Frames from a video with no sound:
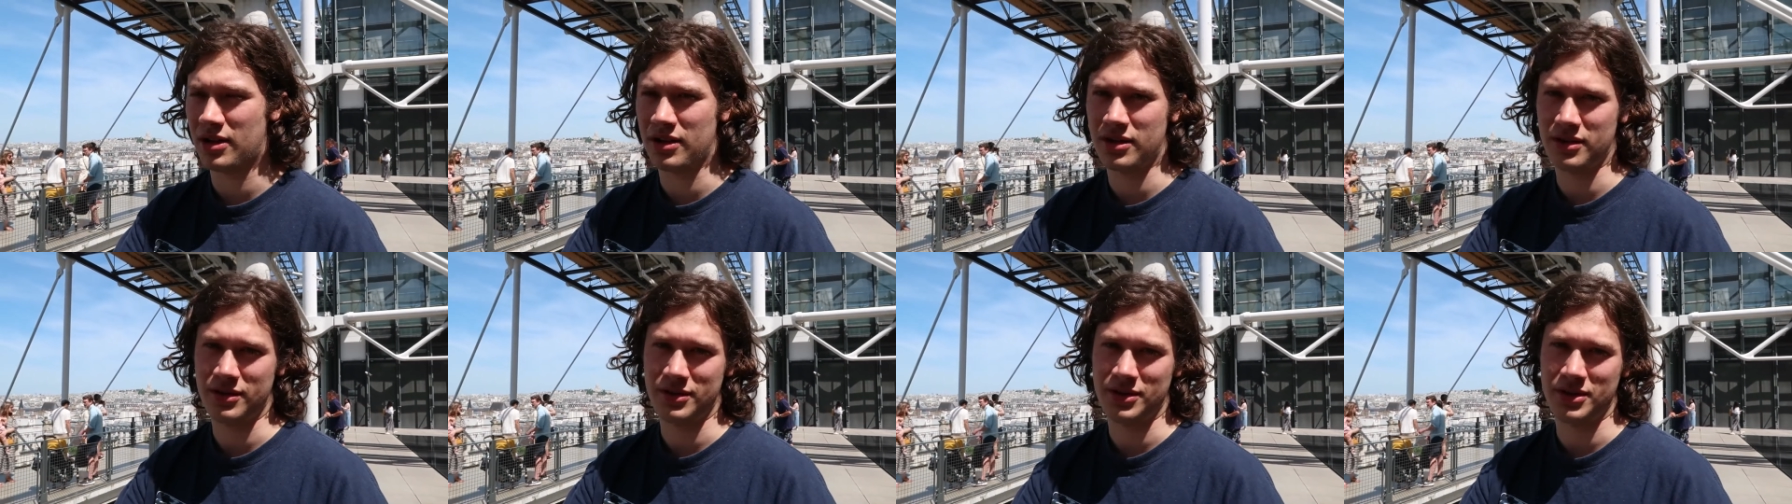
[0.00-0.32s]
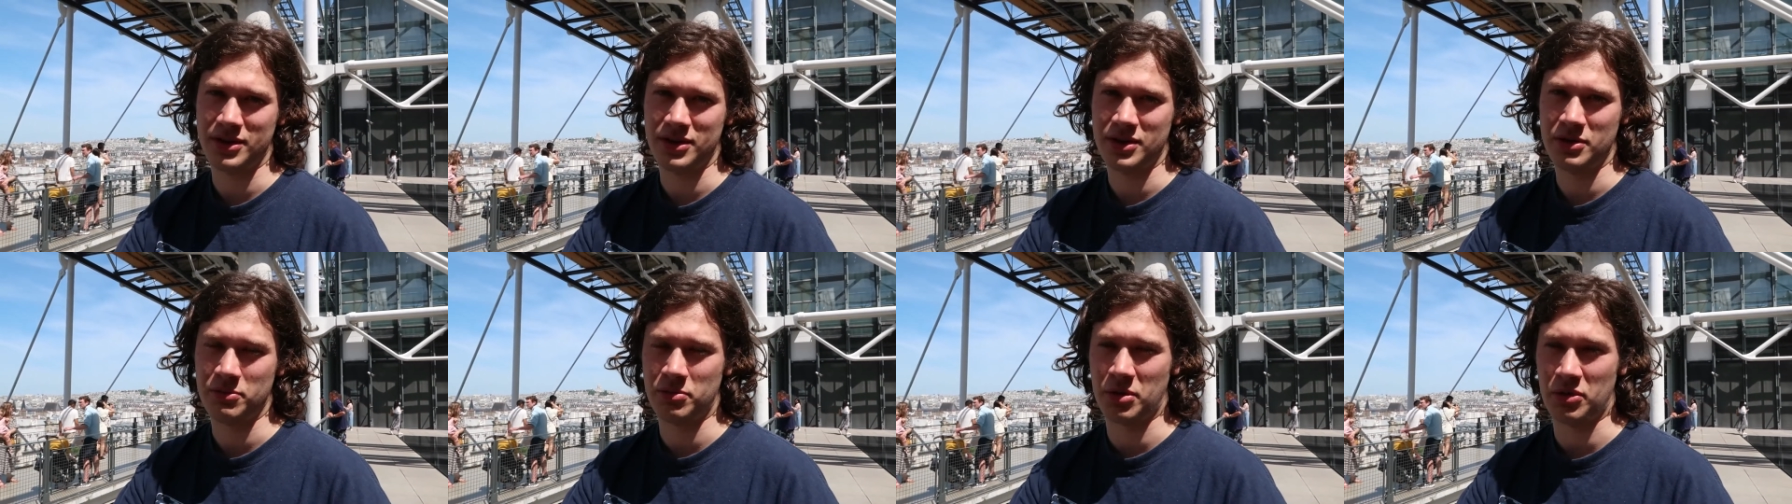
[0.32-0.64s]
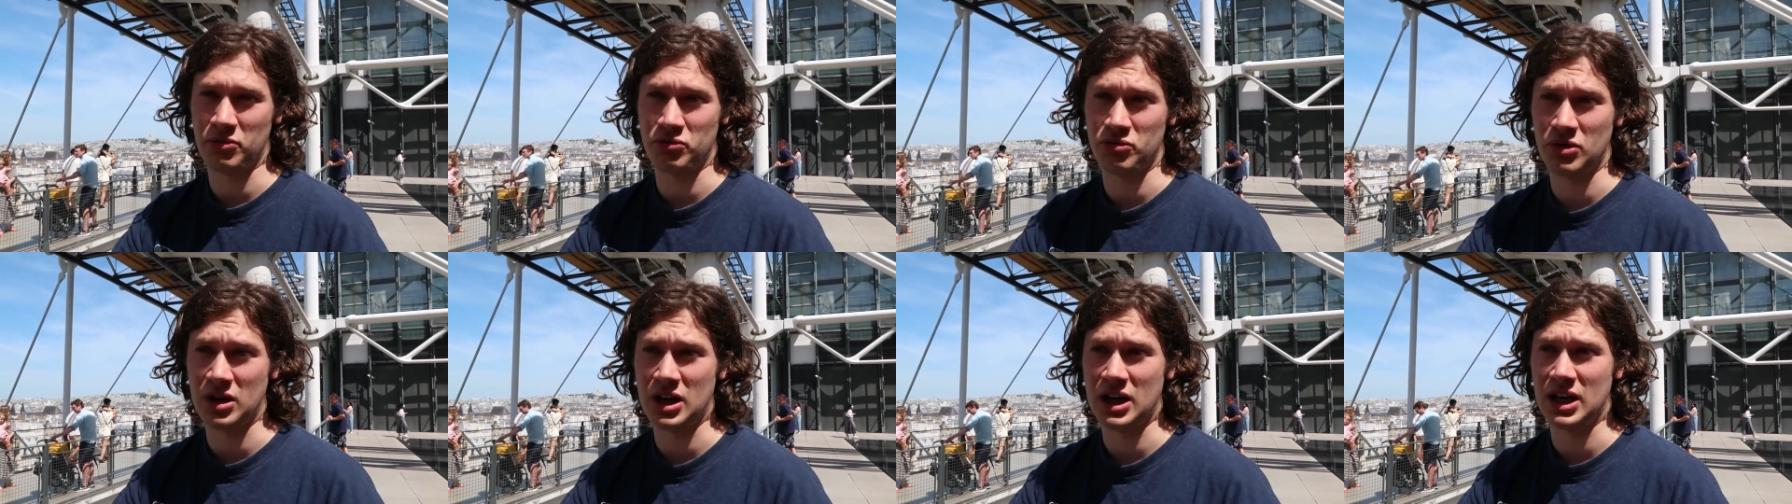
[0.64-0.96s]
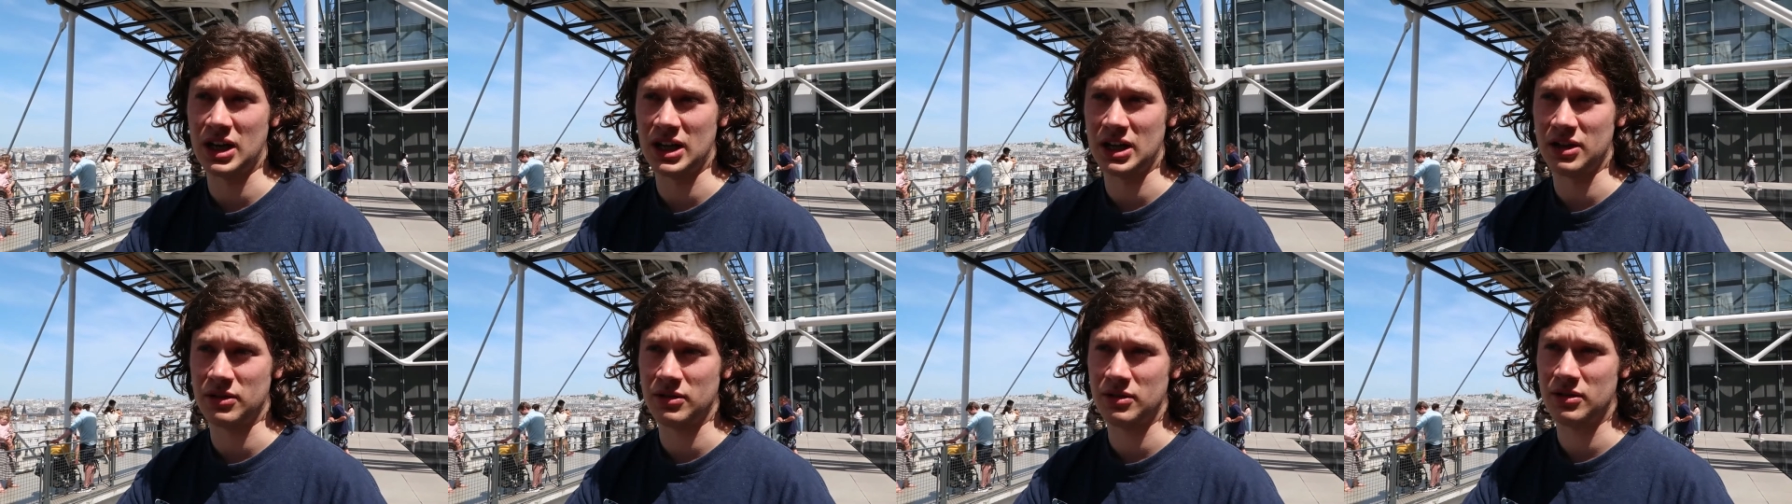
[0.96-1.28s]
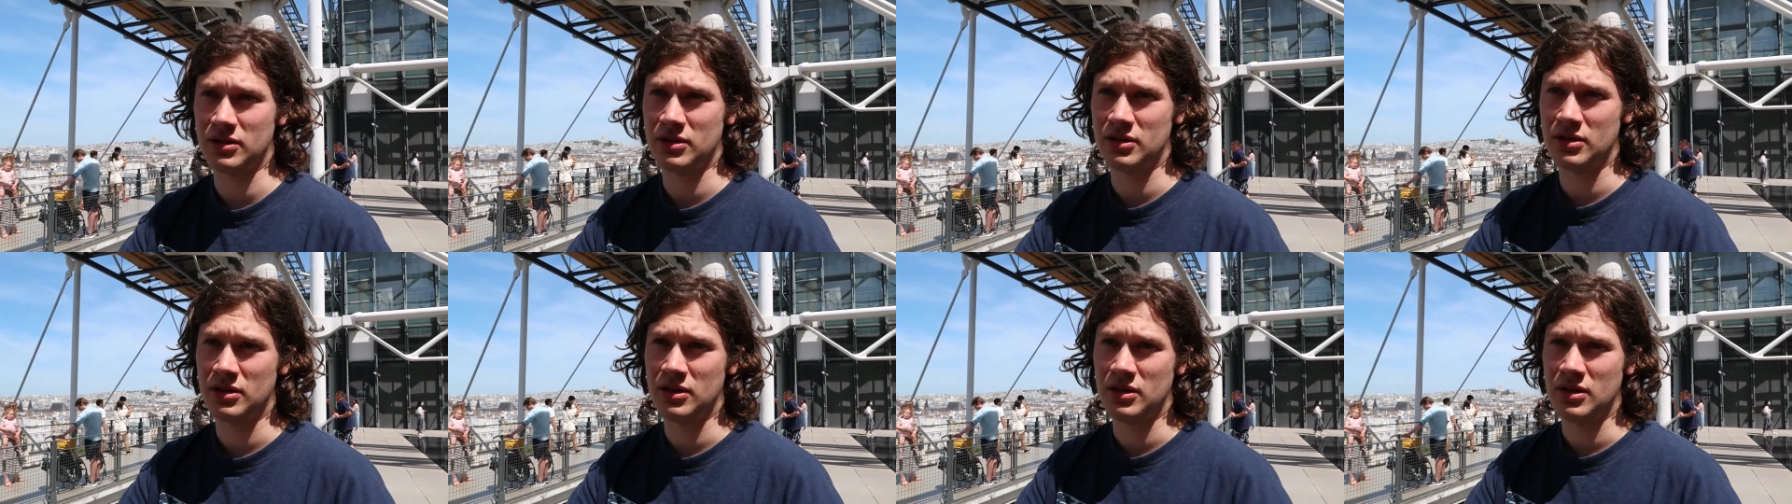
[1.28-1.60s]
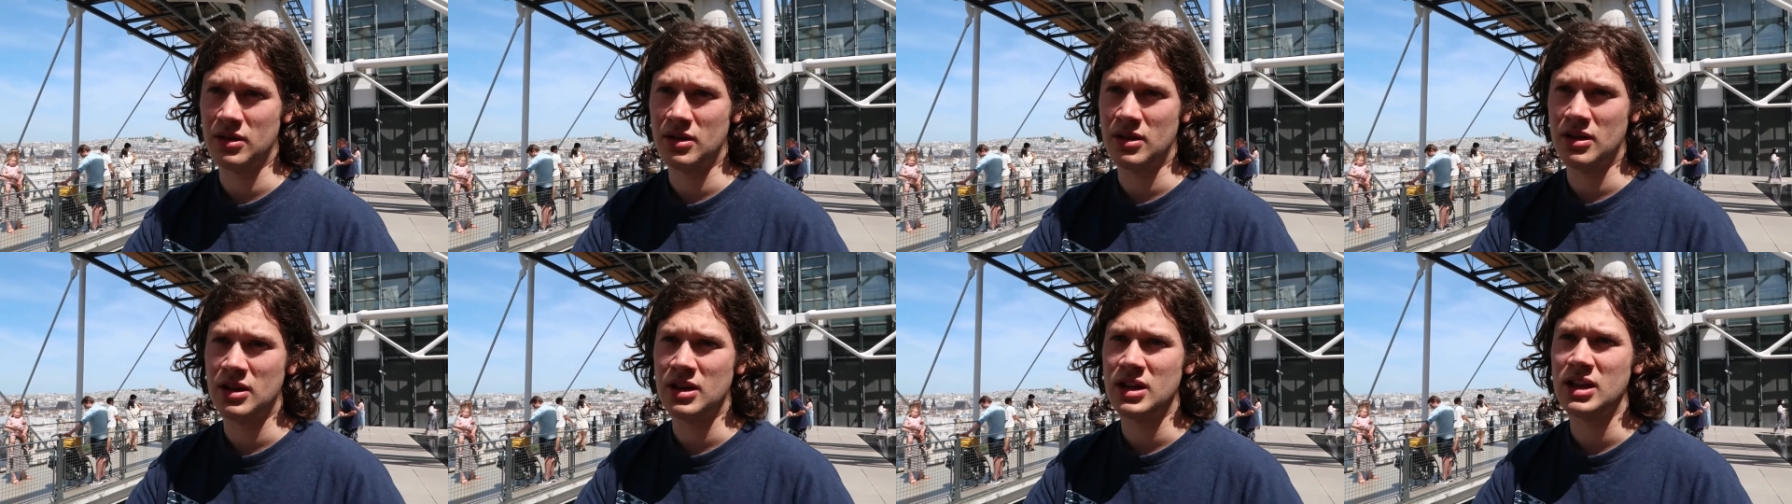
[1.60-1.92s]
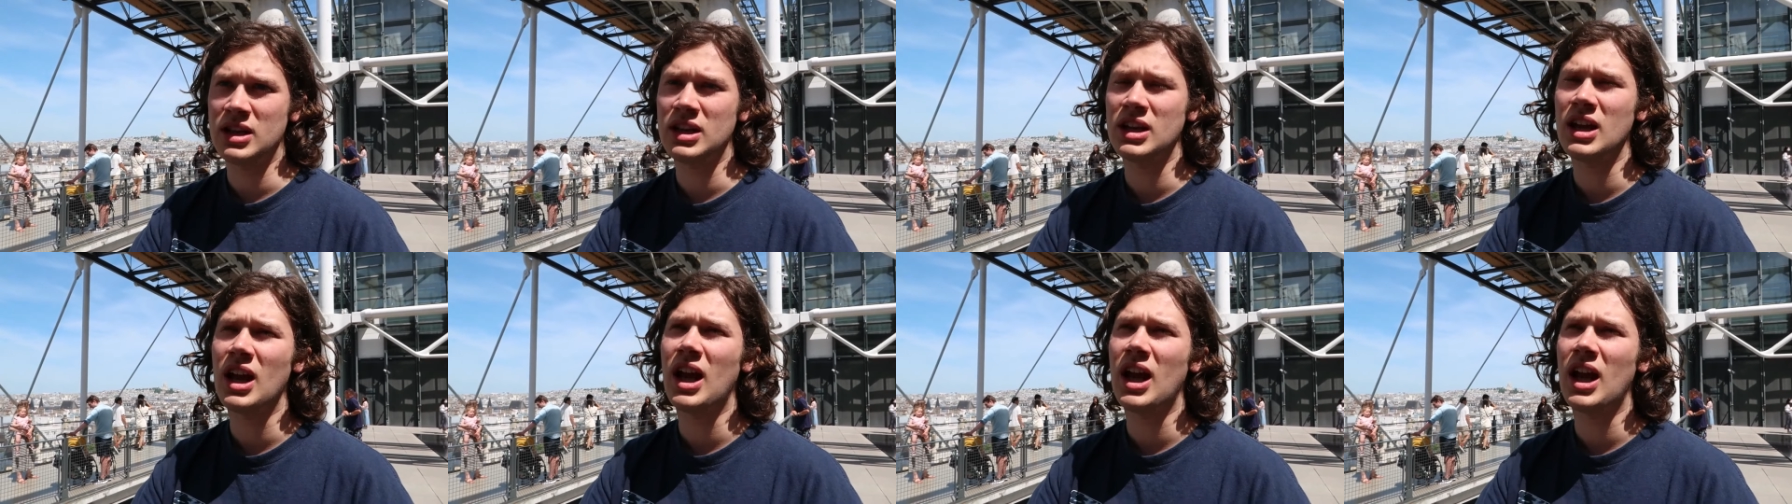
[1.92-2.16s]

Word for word: Yeah, but, but you do really, want a bit of a story, don't you?